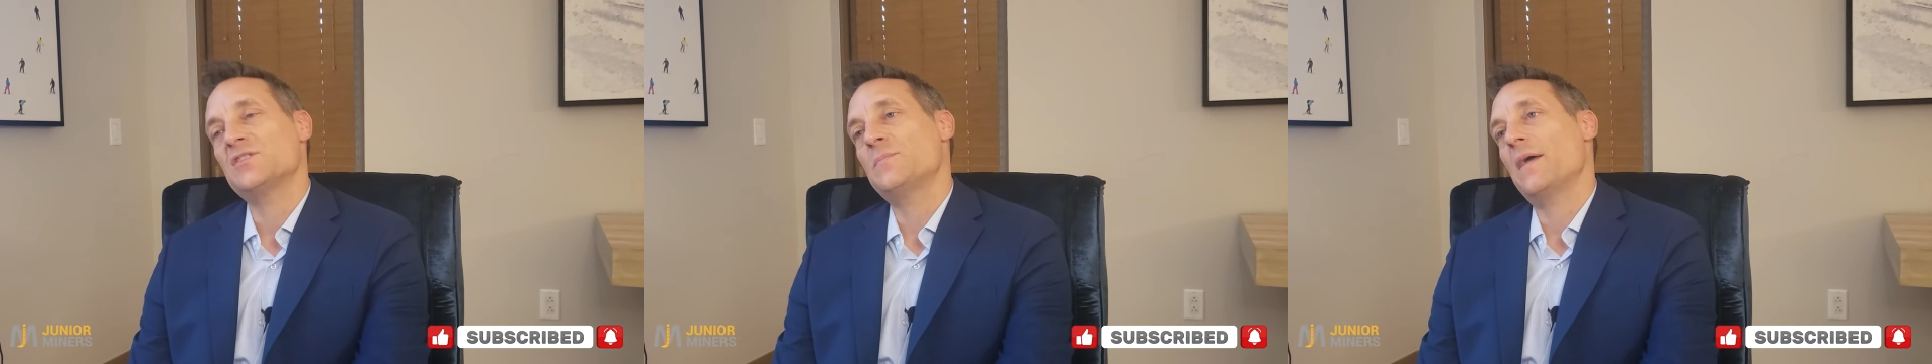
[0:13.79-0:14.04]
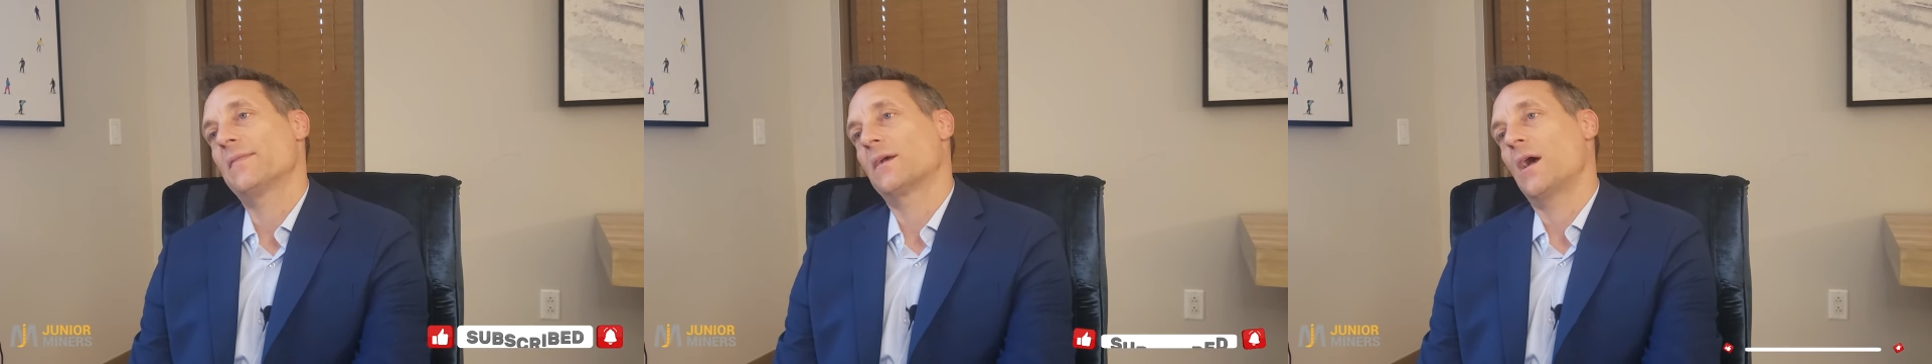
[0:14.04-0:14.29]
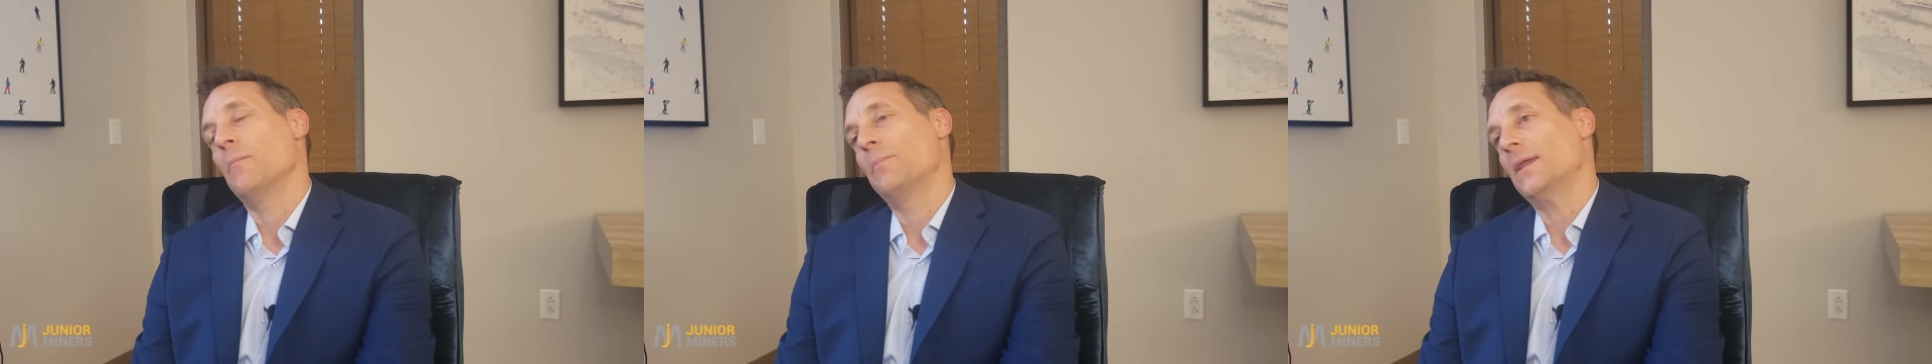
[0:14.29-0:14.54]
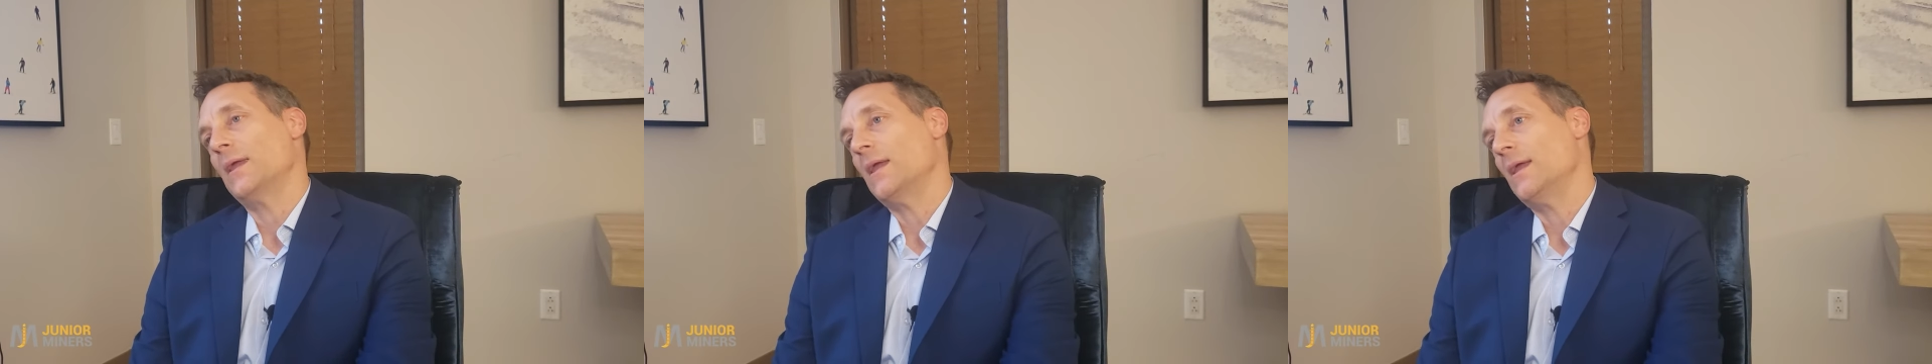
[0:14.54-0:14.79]
us about the
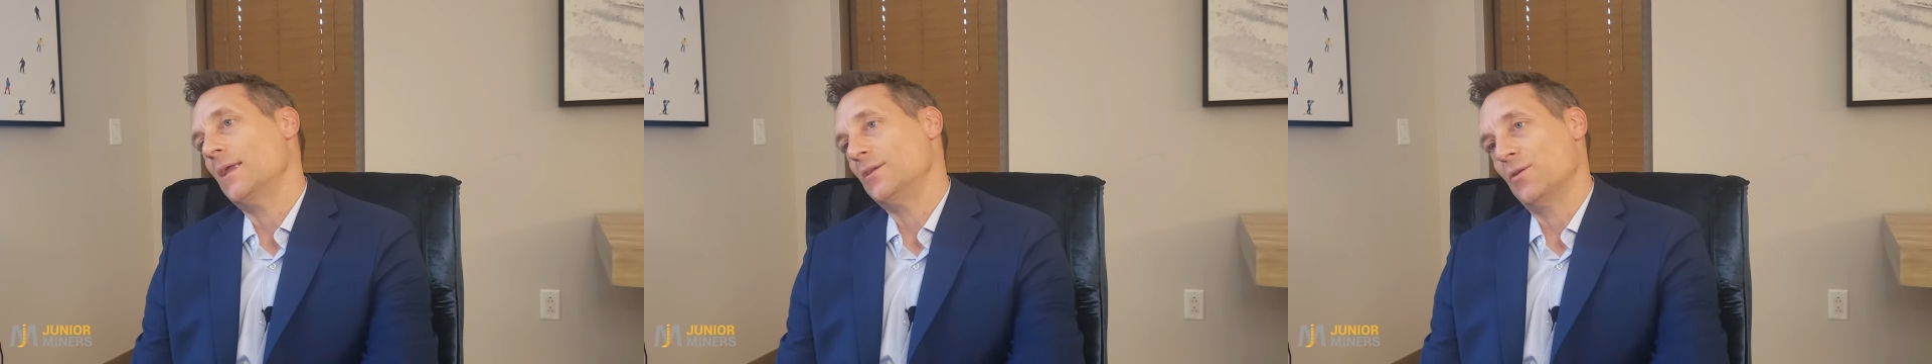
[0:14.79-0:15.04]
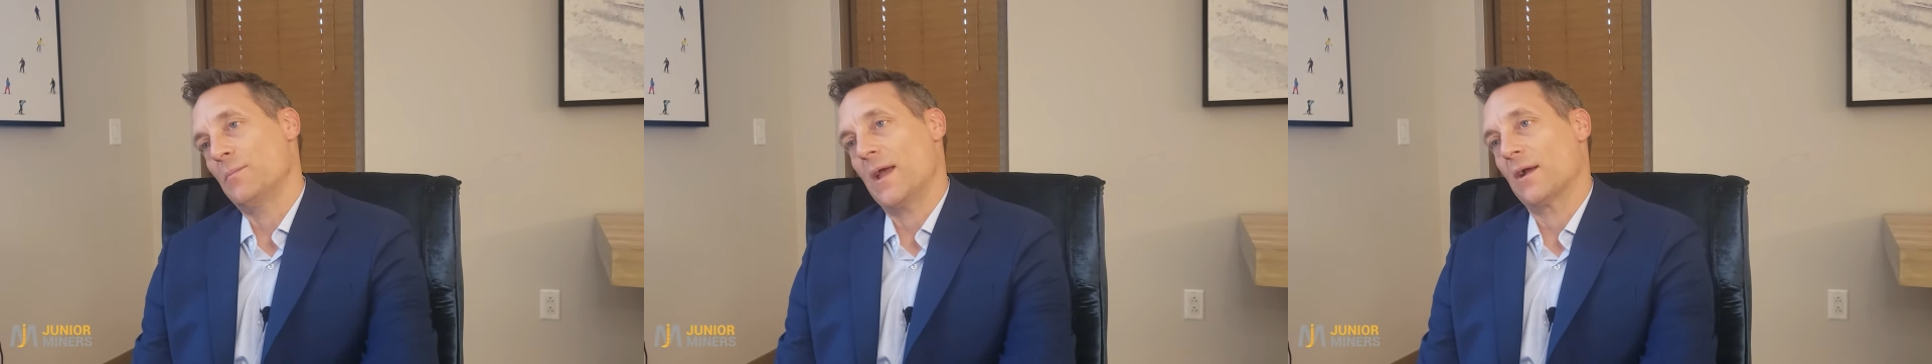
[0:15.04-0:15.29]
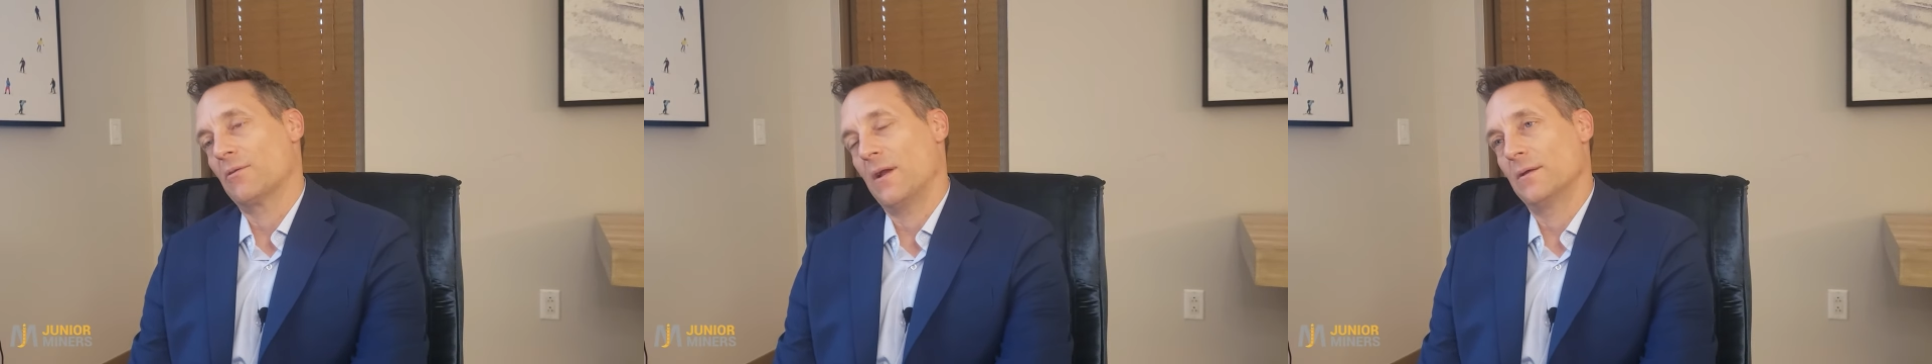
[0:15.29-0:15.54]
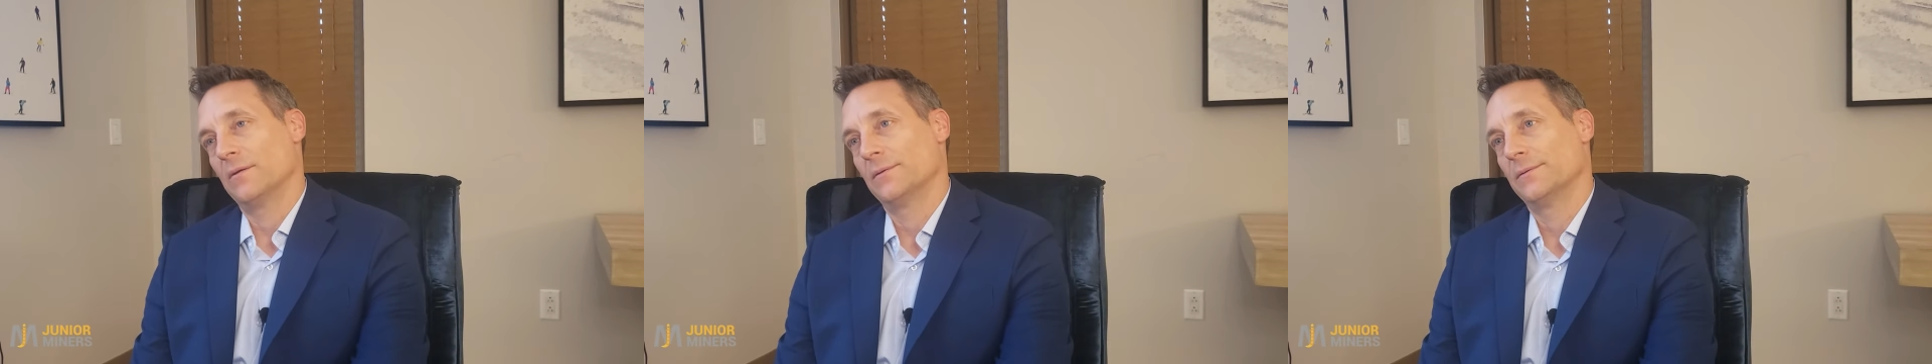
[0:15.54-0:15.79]
company and your background.